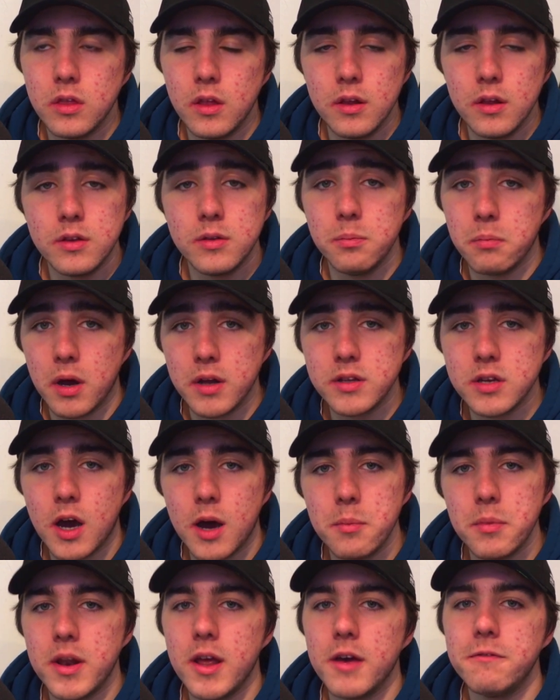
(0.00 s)
my time
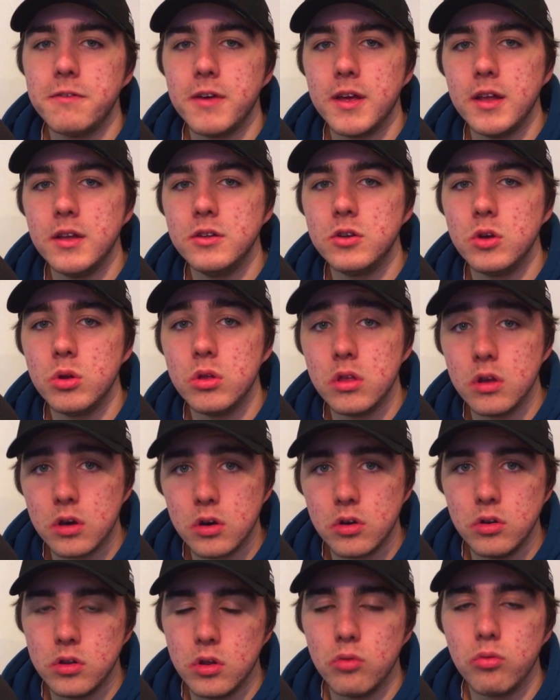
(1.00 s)
and effort into
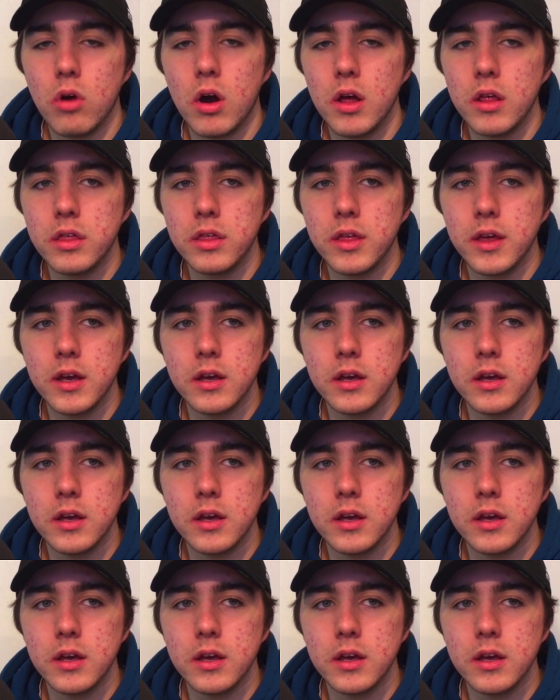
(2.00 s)
the right thing.